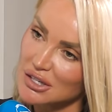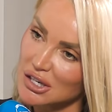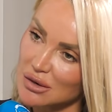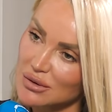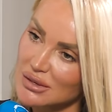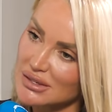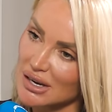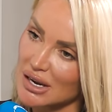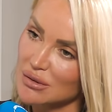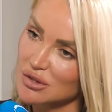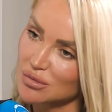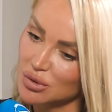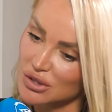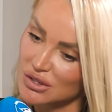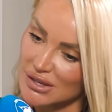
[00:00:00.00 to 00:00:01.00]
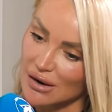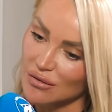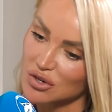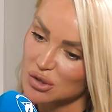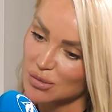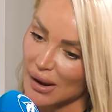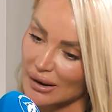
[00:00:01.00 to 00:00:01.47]
you know, in terms of but there's that
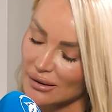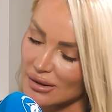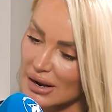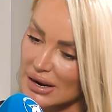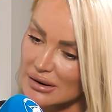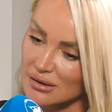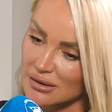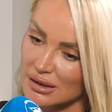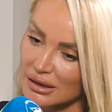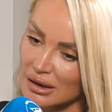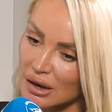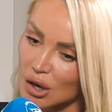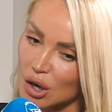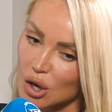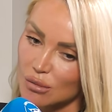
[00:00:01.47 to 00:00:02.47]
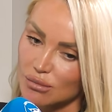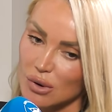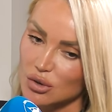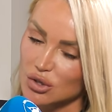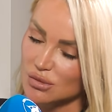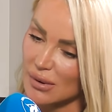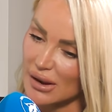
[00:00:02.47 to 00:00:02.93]
respect there, and I think
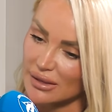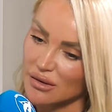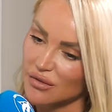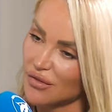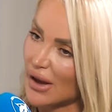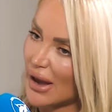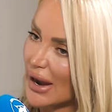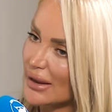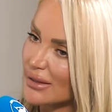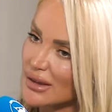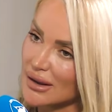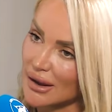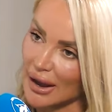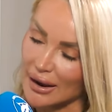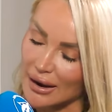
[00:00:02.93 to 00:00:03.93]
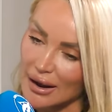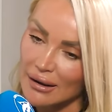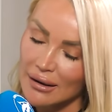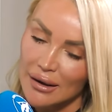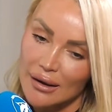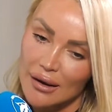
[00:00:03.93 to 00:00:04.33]
most men they find they get it.